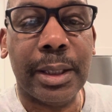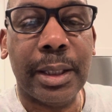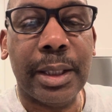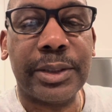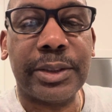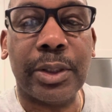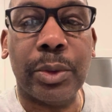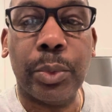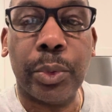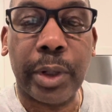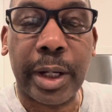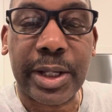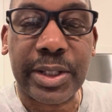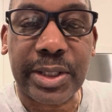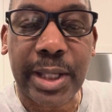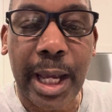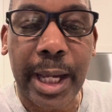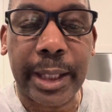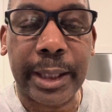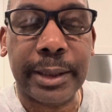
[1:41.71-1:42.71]
So we're
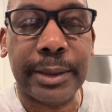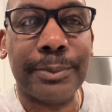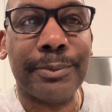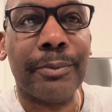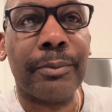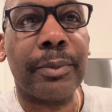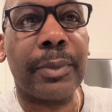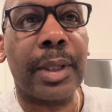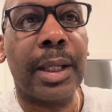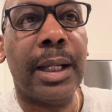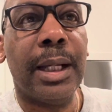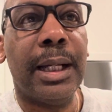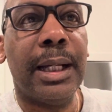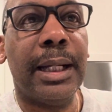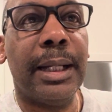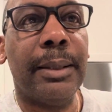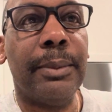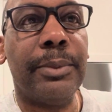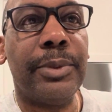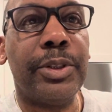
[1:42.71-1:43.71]
excited
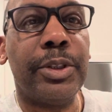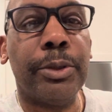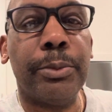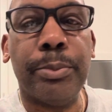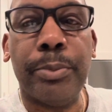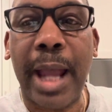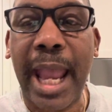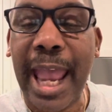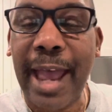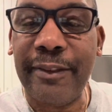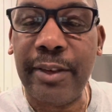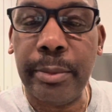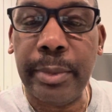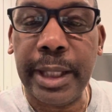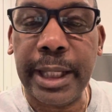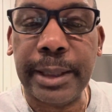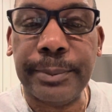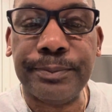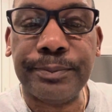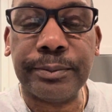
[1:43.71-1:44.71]
uh, to have them
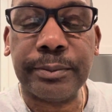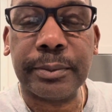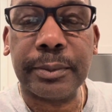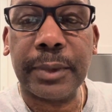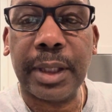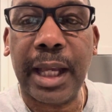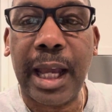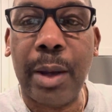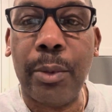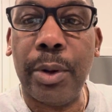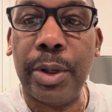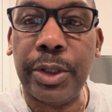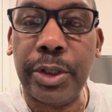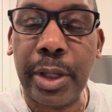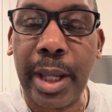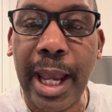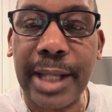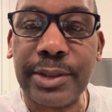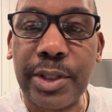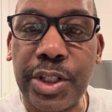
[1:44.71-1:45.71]
in. I want you
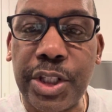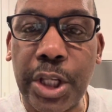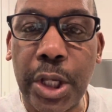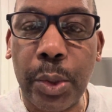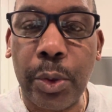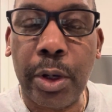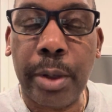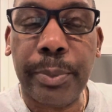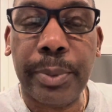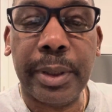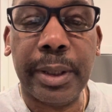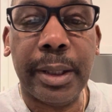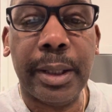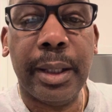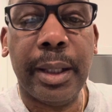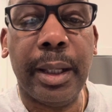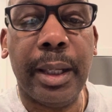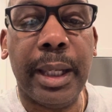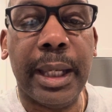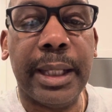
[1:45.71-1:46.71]
guys to show up
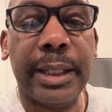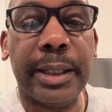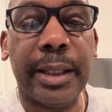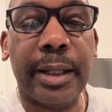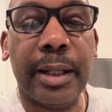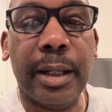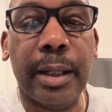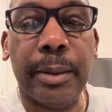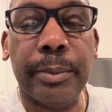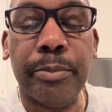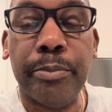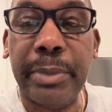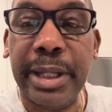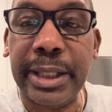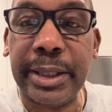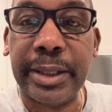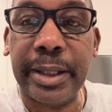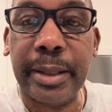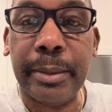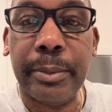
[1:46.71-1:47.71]
and uh,
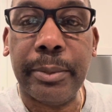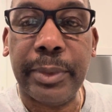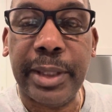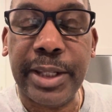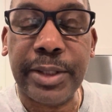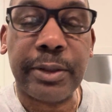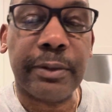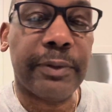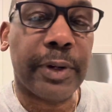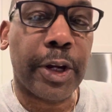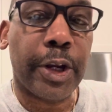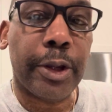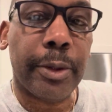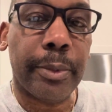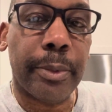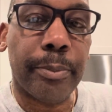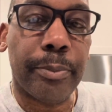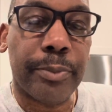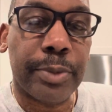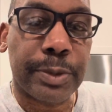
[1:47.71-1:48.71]
meet them. These are very
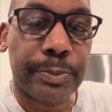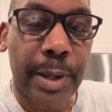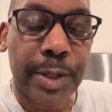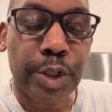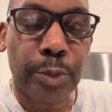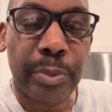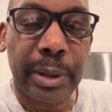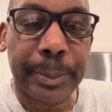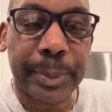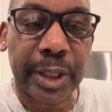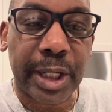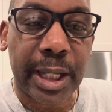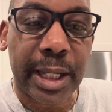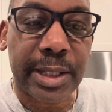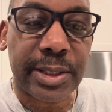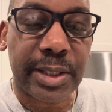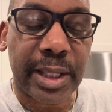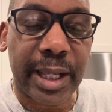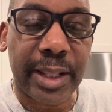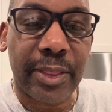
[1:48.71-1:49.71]
special people to
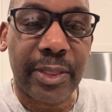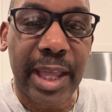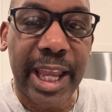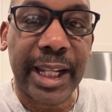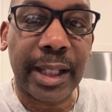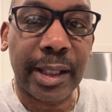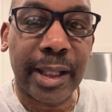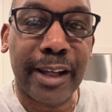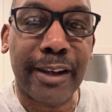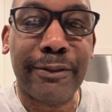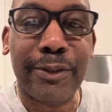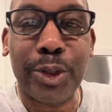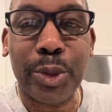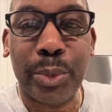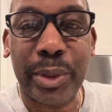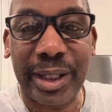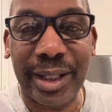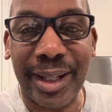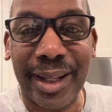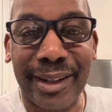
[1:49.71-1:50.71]
us, and they love who
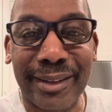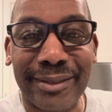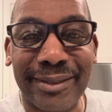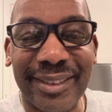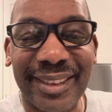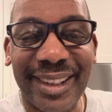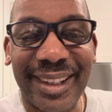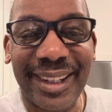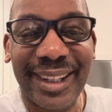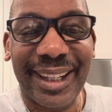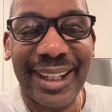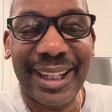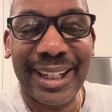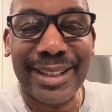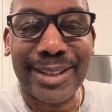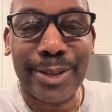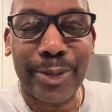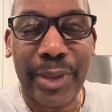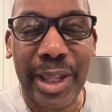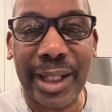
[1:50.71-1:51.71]
we love. And
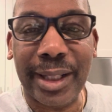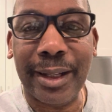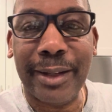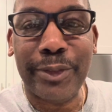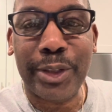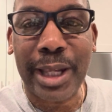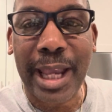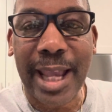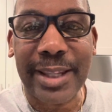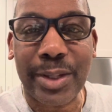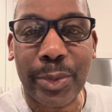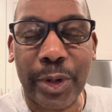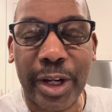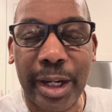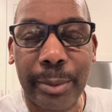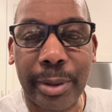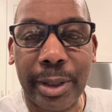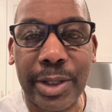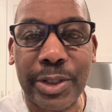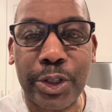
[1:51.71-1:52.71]
so they love you guys
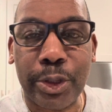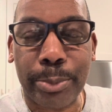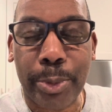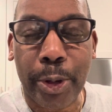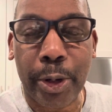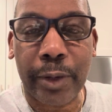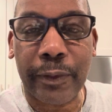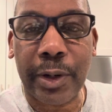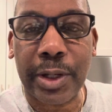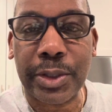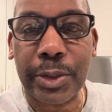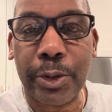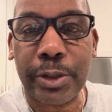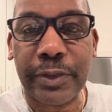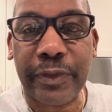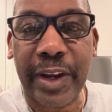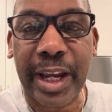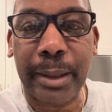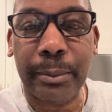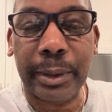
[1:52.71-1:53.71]
already because you're part of our church
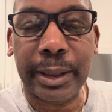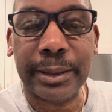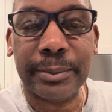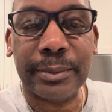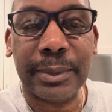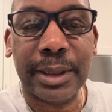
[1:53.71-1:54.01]
family.